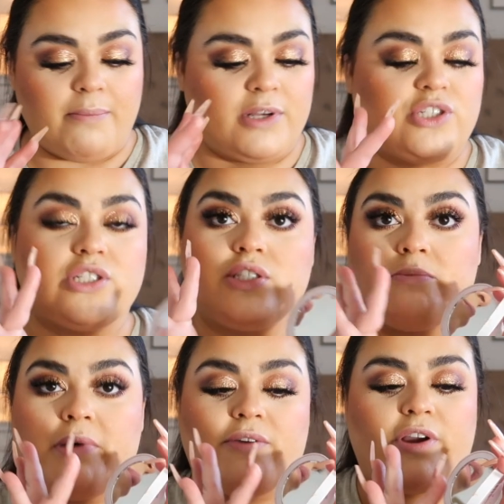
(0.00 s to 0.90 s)
much just
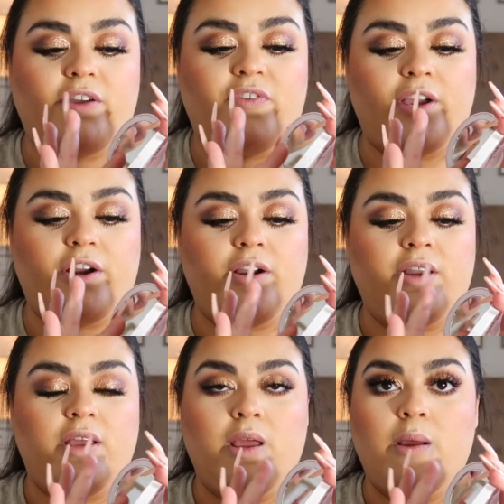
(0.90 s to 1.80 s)
took my ring finger,
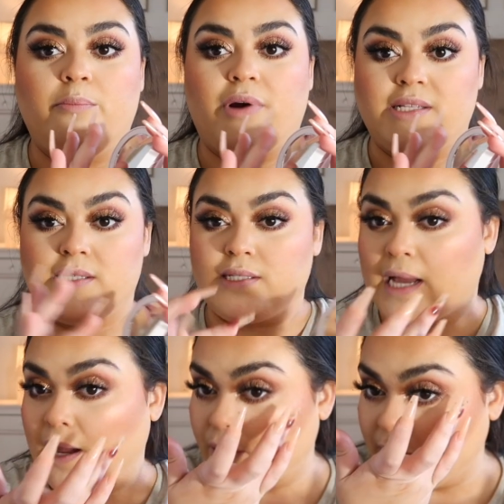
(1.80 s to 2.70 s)
pressed it
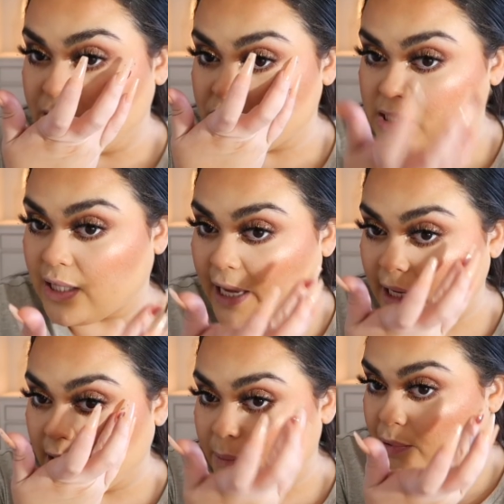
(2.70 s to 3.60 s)
down, and just
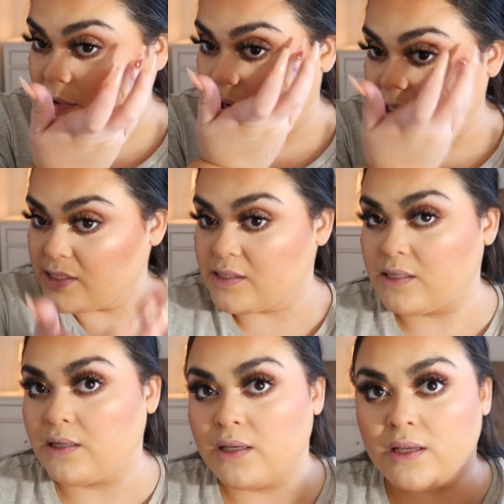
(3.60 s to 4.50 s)
lightly
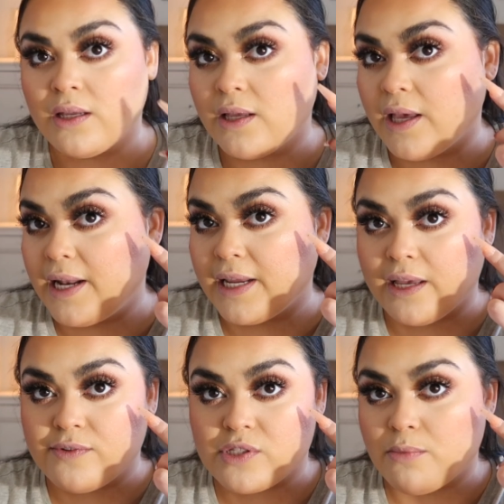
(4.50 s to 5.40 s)
pressed, and it
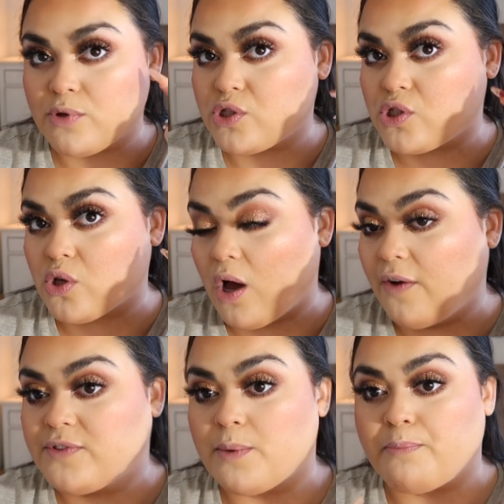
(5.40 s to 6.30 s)
gives the most
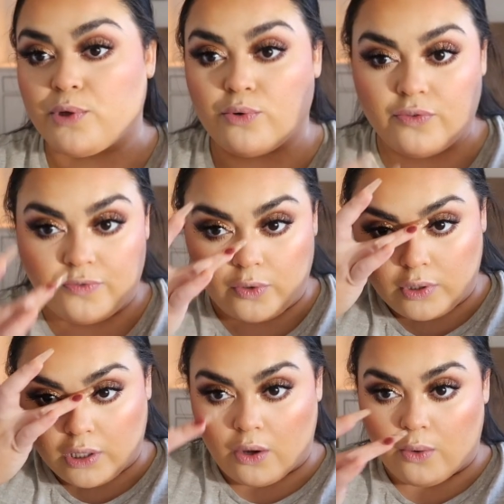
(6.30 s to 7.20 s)
soft, beautiful
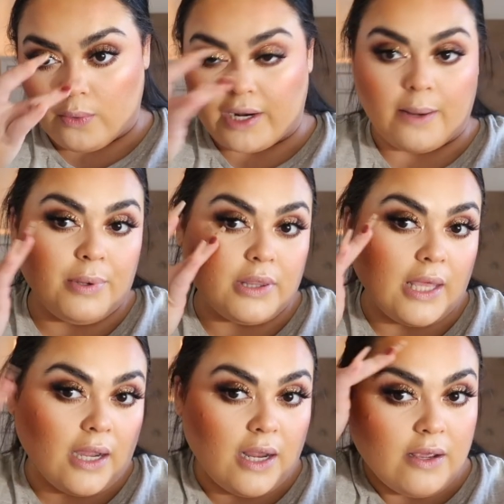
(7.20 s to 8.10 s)
glow. And I put
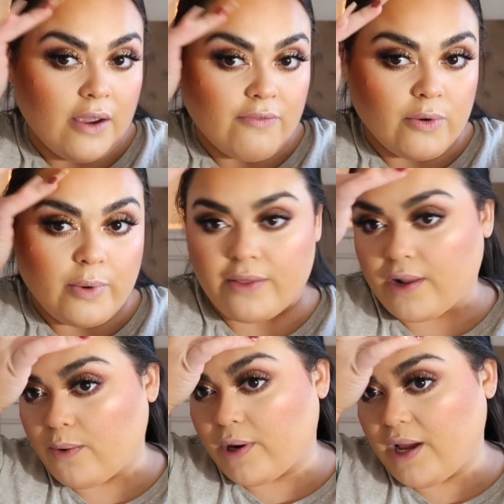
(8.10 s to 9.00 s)
that kind of everywhere
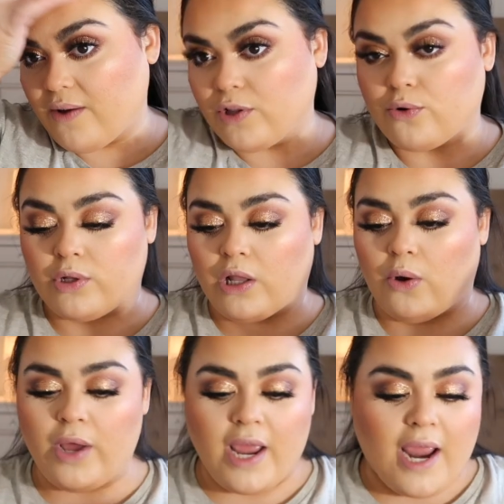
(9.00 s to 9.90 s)
that I want to have a little
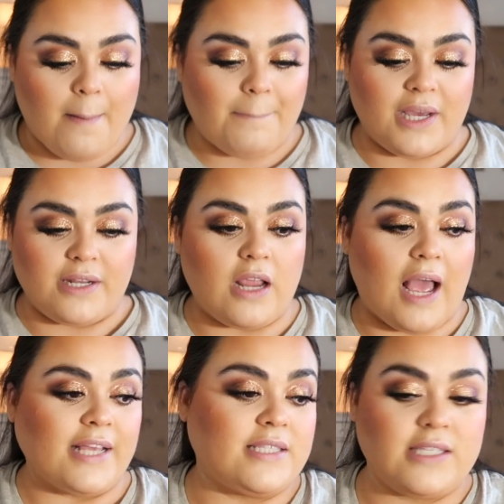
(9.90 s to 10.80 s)
glow. But
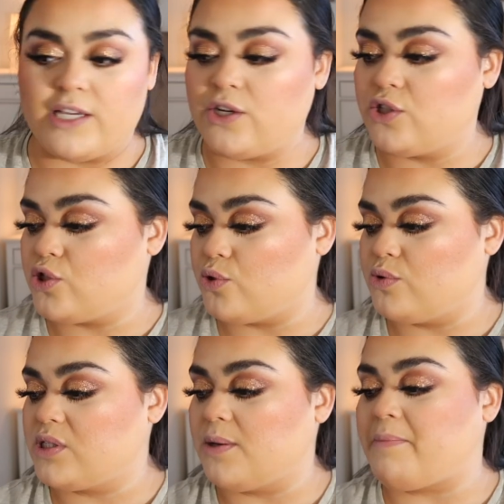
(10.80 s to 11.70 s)
I did
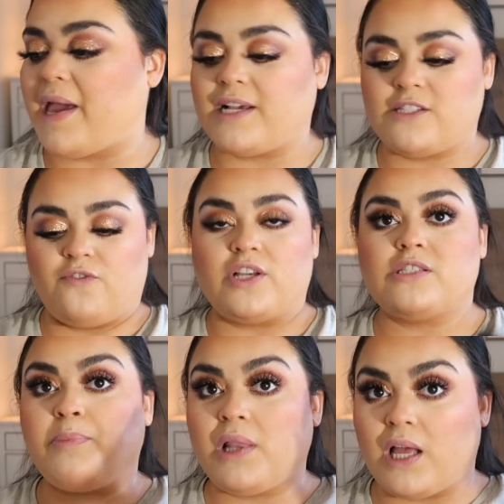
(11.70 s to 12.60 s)
do some Max
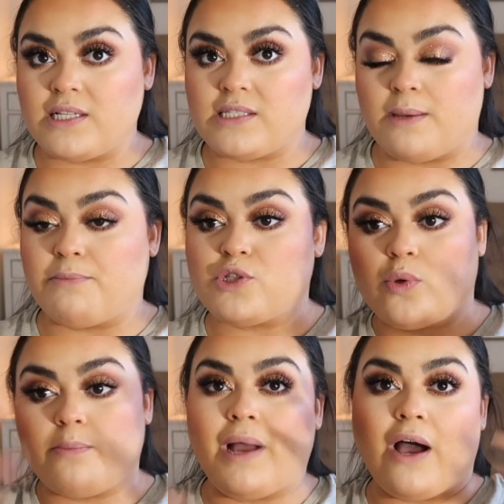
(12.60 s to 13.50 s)
Fix Plus in
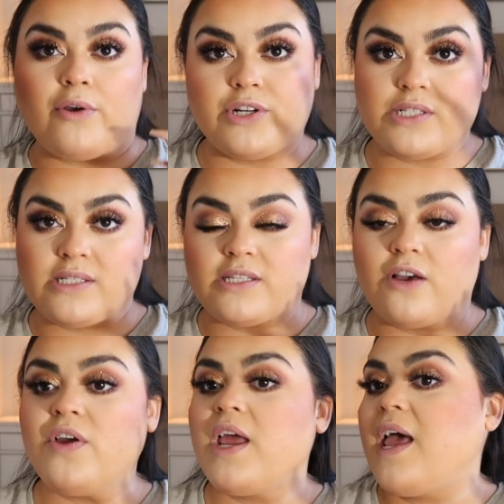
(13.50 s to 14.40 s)
between powders and
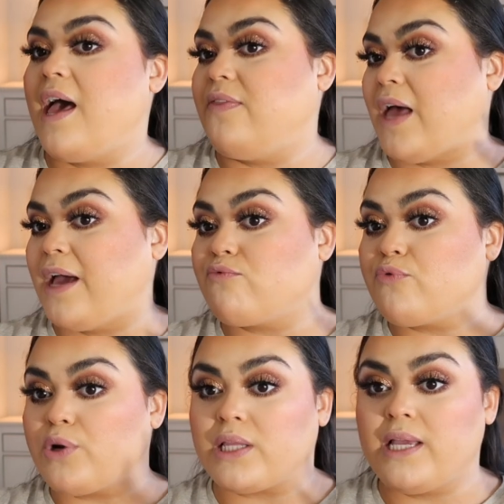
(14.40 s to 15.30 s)
stuff, and that
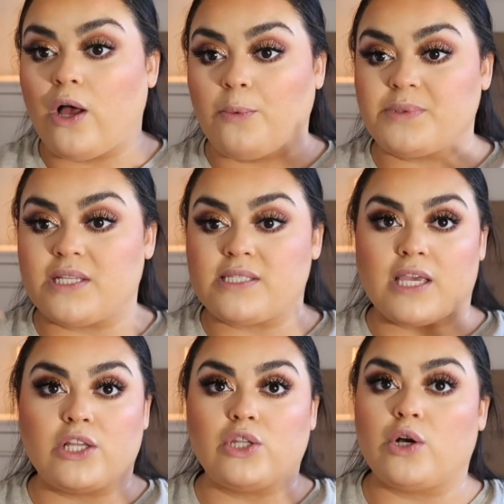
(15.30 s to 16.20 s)
really helps the
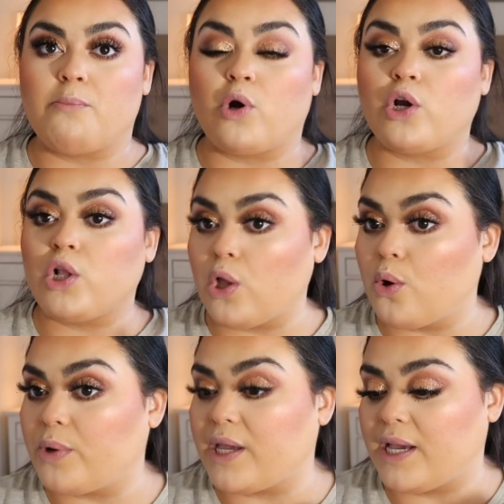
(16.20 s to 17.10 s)
skin look more
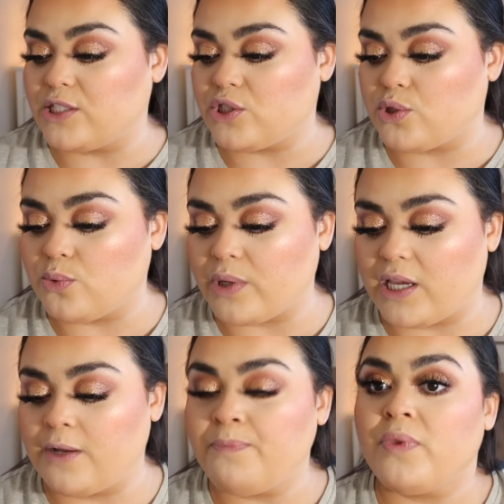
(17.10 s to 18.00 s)
glowy and
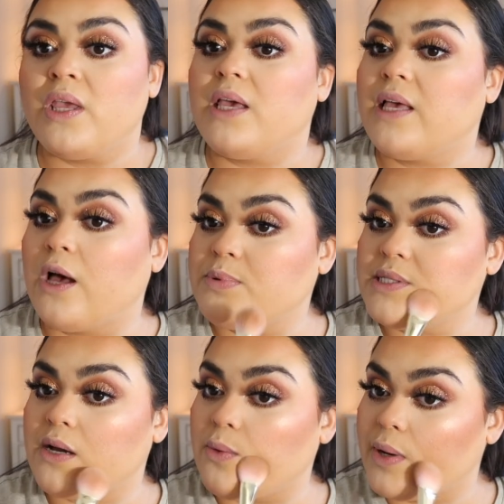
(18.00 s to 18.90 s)
dewy. Helps
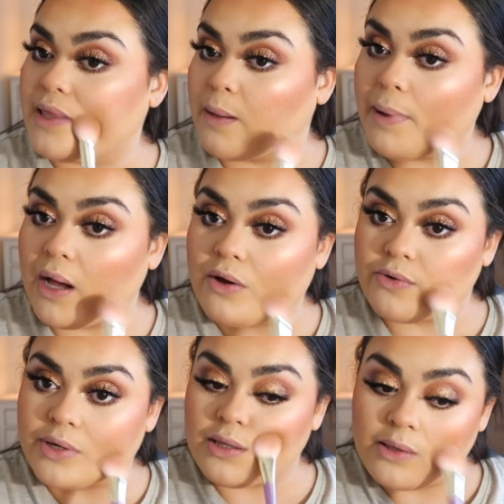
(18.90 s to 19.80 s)
take away that
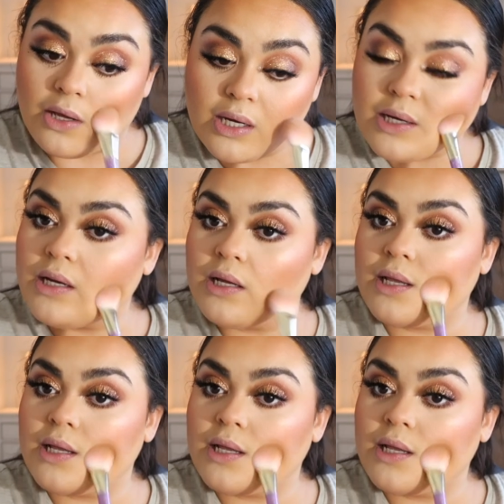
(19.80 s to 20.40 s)
powdery look,